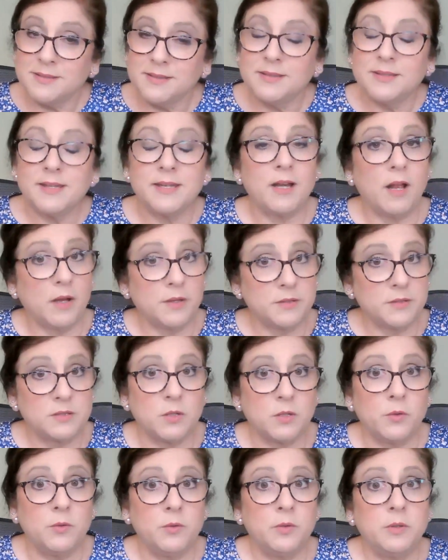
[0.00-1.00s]
it
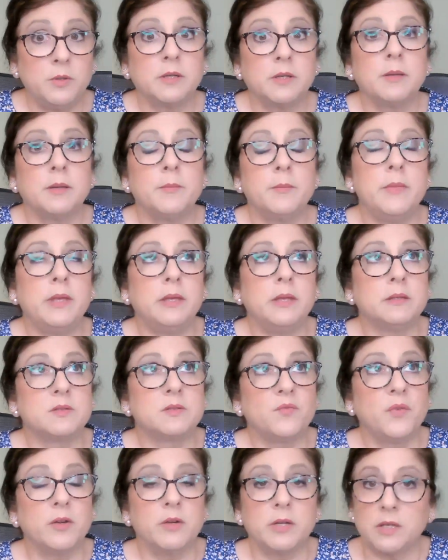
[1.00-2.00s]
also is
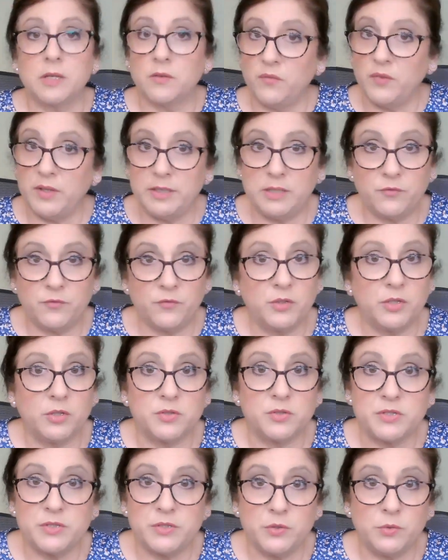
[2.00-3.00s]
very convenient for your
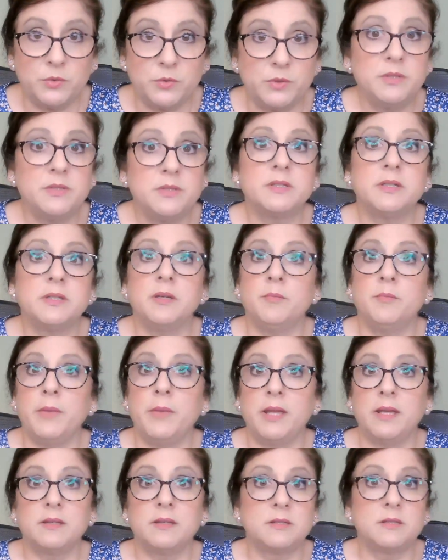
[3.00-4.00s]
students. It
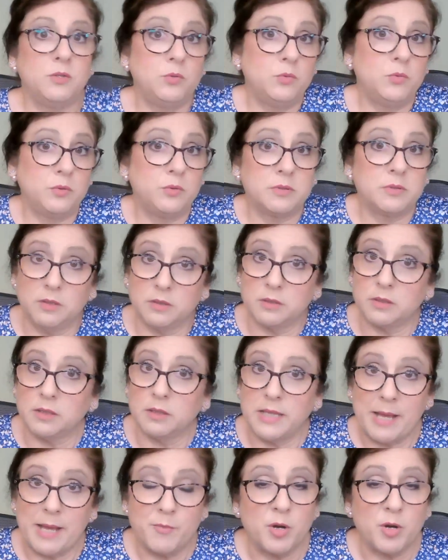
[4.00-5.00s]
makes you look a
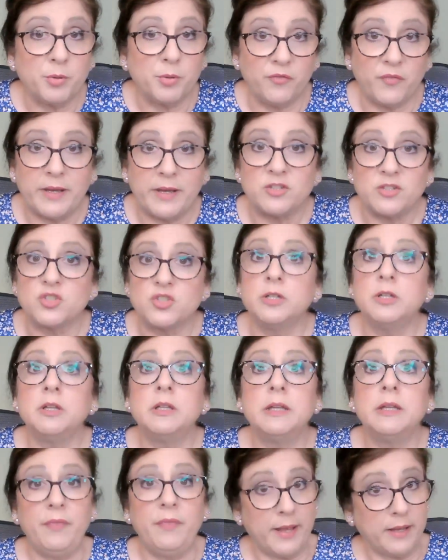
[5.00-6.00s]
lot more professional.
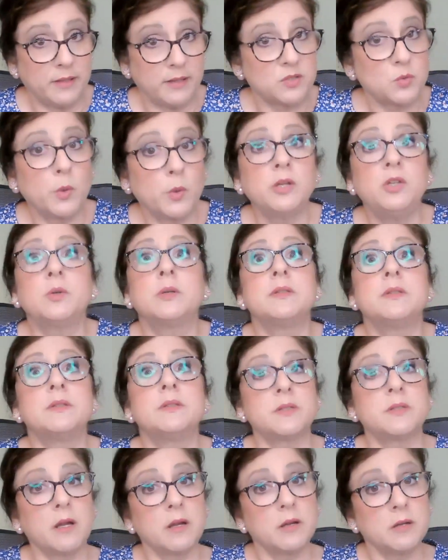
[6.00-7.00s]
And that's where you can
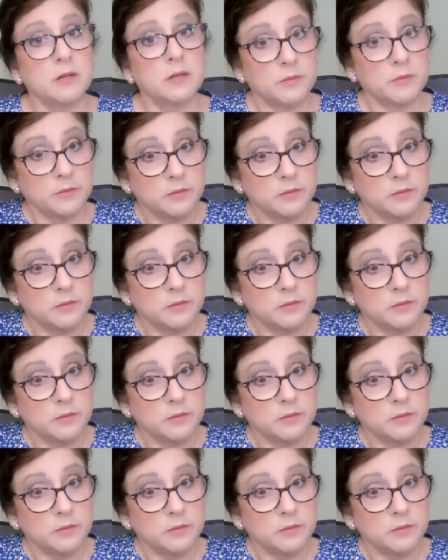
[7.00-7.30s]
start